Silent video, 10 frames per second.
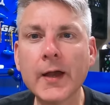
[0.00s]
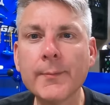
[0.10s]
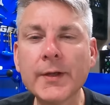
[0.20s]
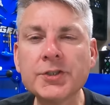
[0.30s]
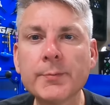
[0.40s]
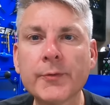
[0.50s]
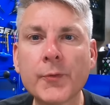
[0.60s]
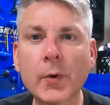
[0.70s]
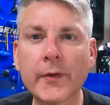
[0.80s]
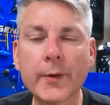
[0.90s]
I mentioned
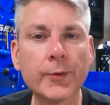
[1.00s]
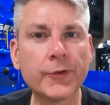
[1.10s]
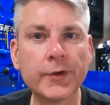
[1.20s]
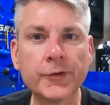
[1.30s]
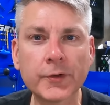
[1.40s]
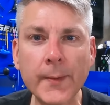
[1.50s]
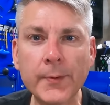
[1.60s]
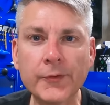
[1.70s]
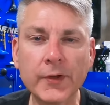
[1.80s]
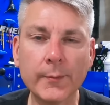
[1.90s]
before there was a
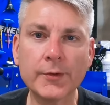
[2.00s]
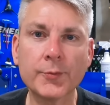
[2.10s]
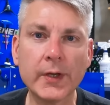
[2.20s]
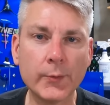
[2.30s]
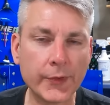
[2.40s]
discrepancy between